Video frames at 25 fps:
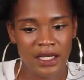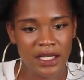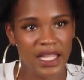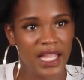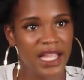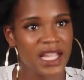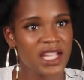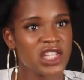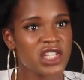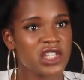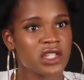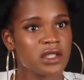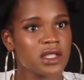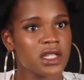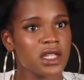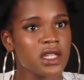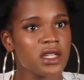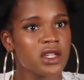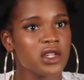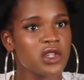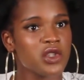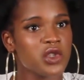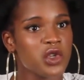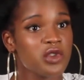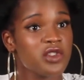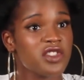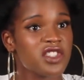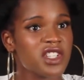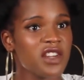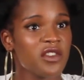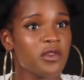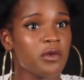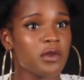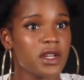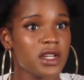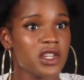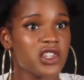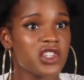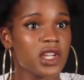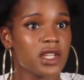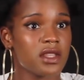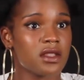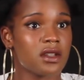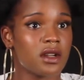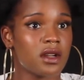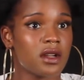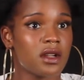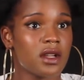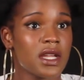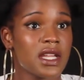occasionally do stuff with each
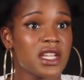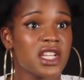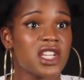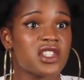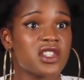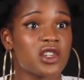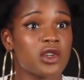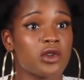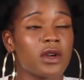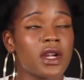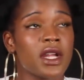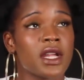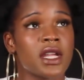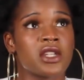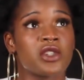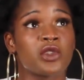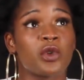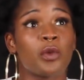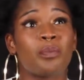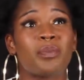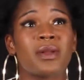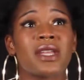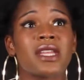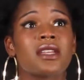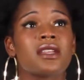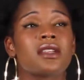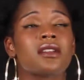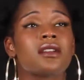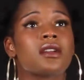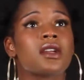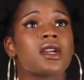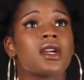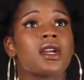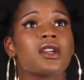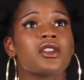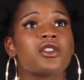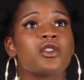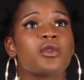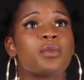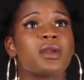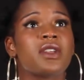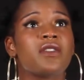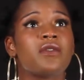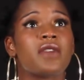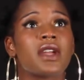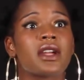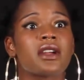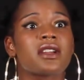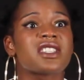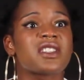other. It's great, and you'll be
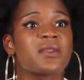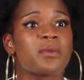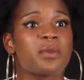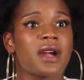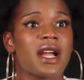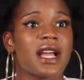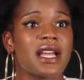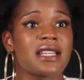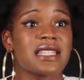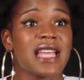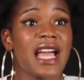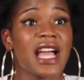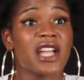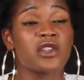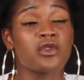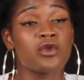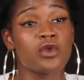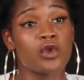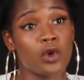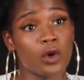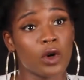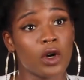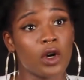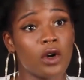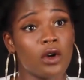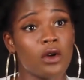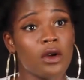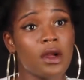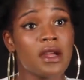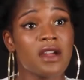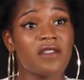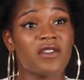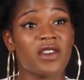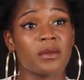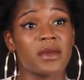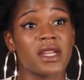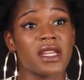very surprised how you grow from